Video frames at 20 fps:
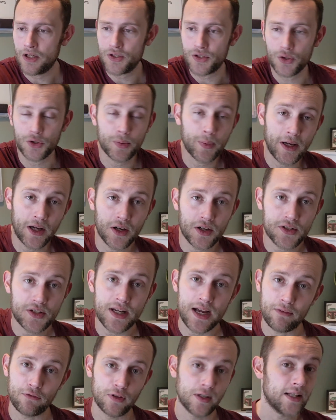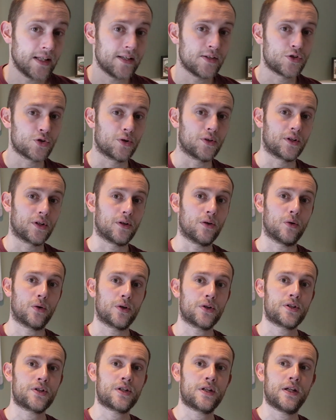So to be honest, I've really enjoyed the
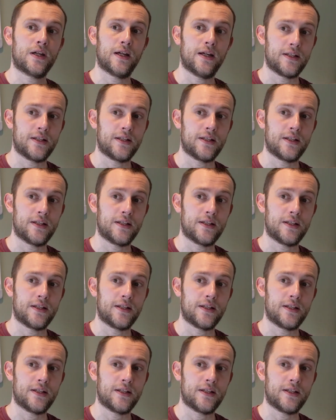course.